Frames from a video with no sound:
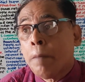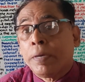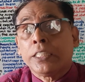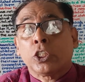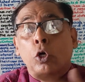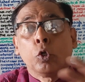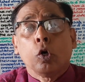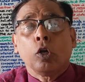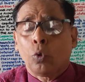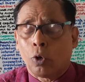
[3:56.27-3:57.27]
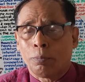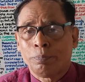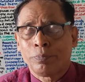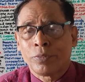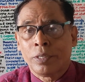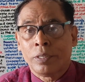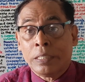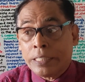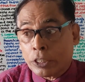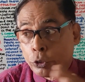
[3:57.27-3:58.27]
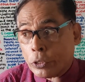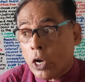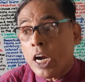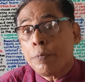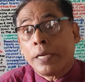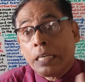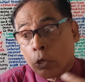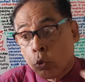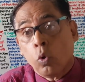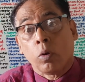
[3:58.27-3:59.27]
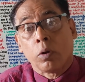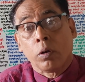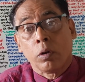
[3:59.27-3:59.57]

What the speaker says: means no rule. There should not be any rule